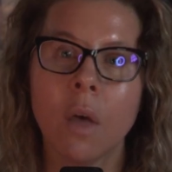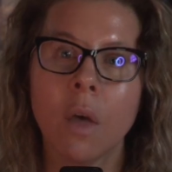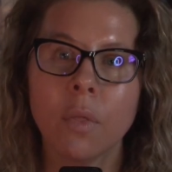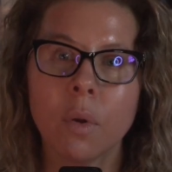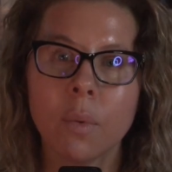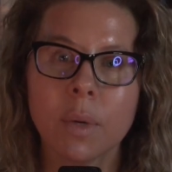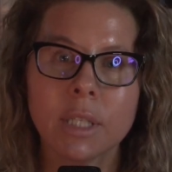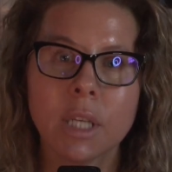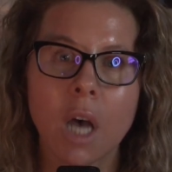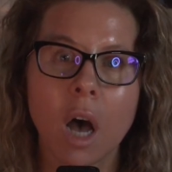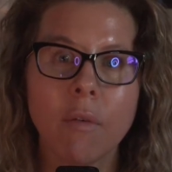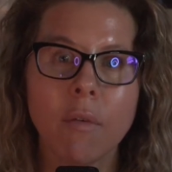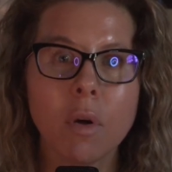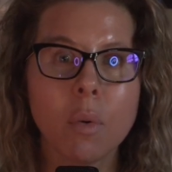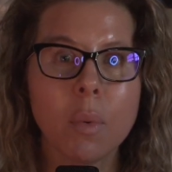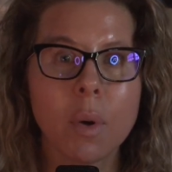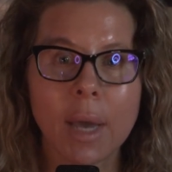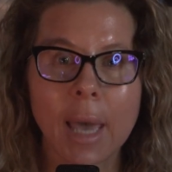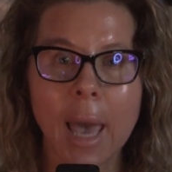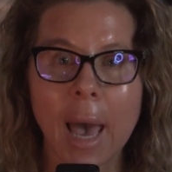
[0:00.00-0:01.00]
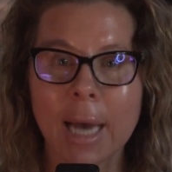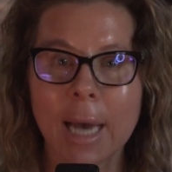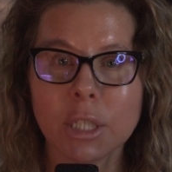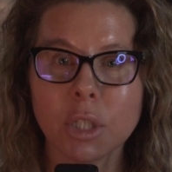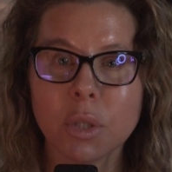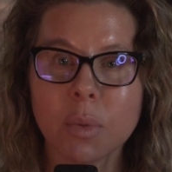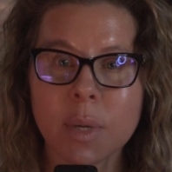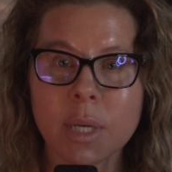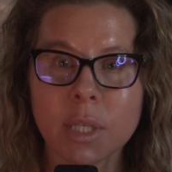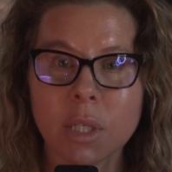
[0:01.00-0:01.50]
The resolver will cache
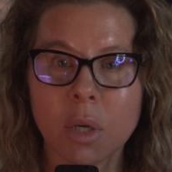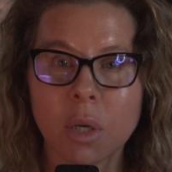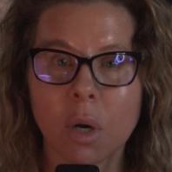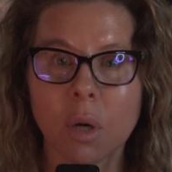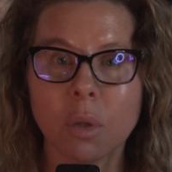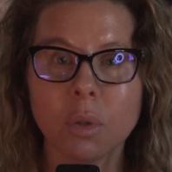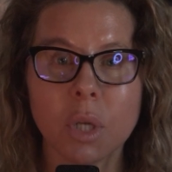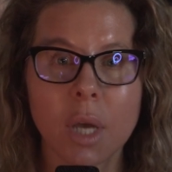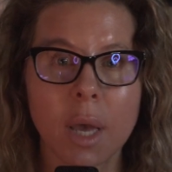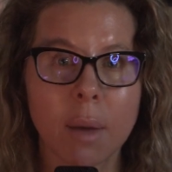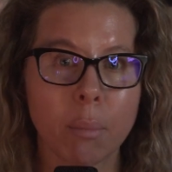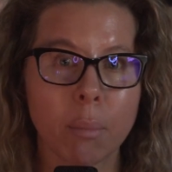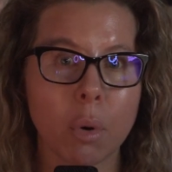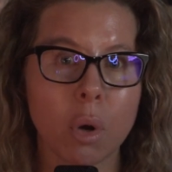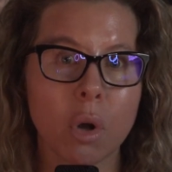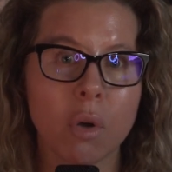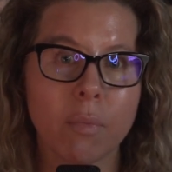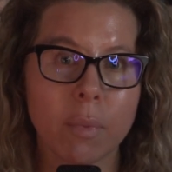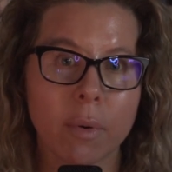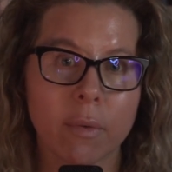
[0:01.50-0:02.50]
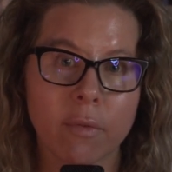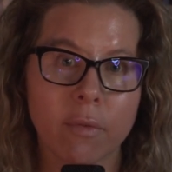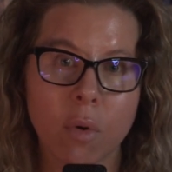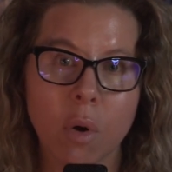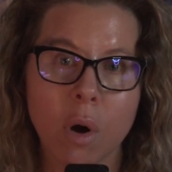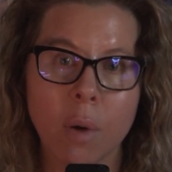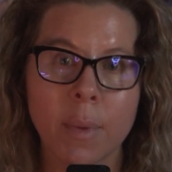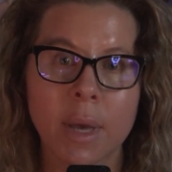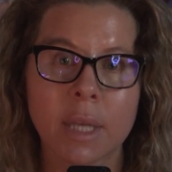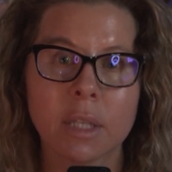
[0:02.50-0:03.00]
the result to improve
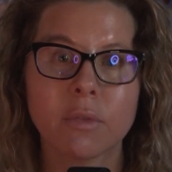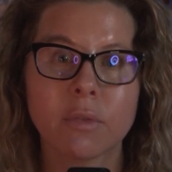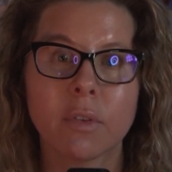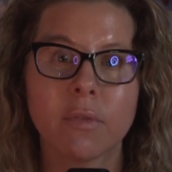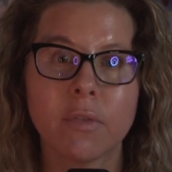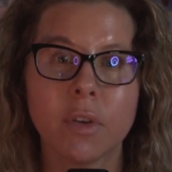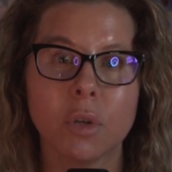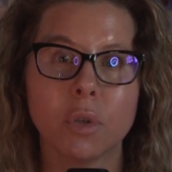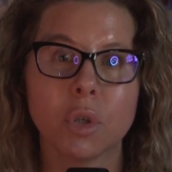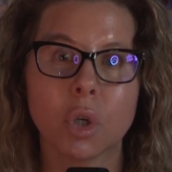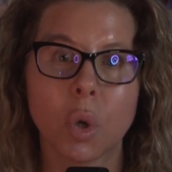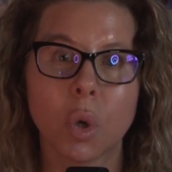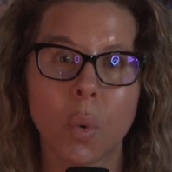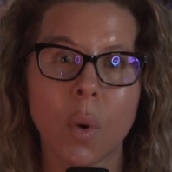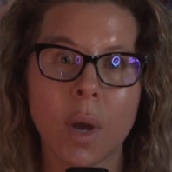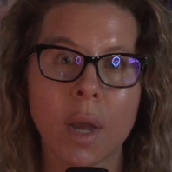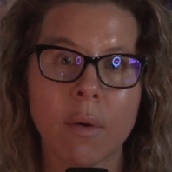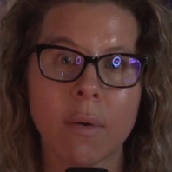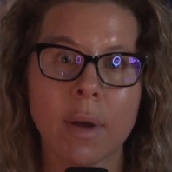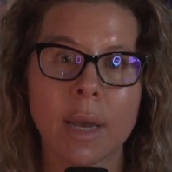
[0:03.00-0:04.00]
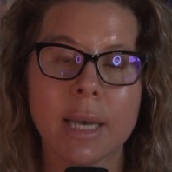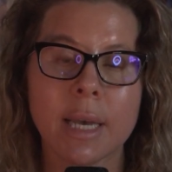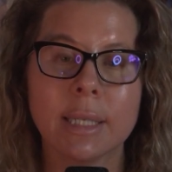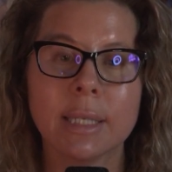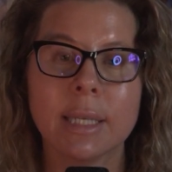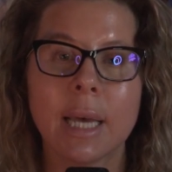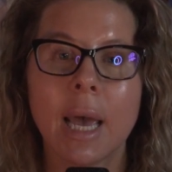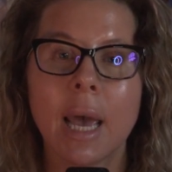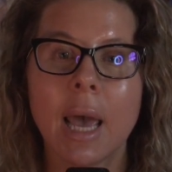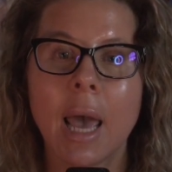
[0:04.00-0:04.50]
performance for future
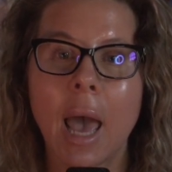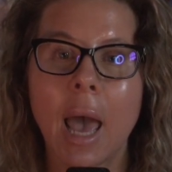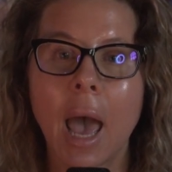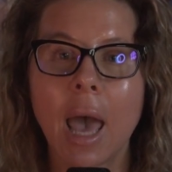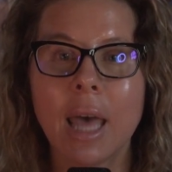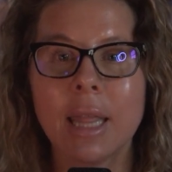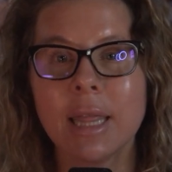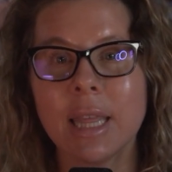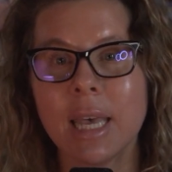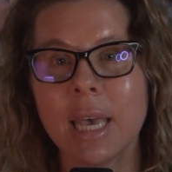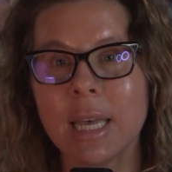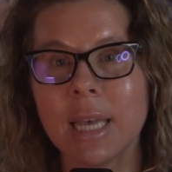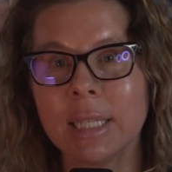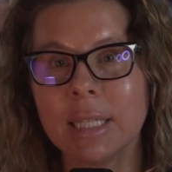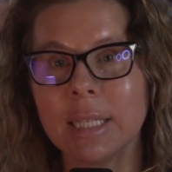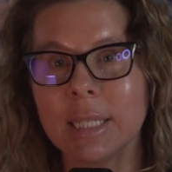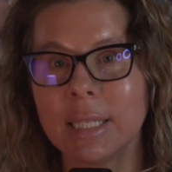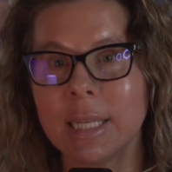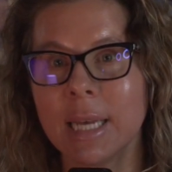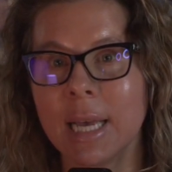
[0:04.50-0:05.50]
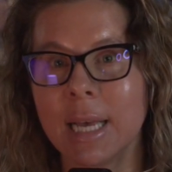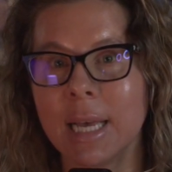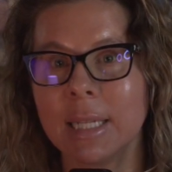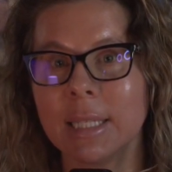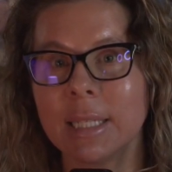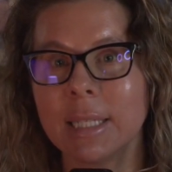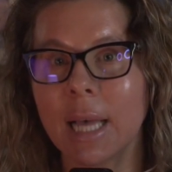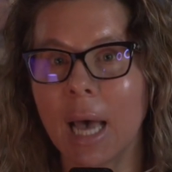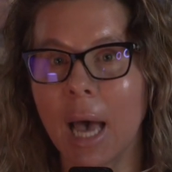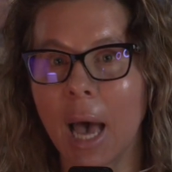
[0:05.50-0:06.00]
queries and then
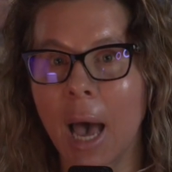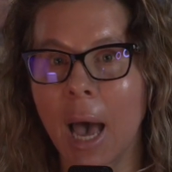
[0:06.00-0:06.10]
sends the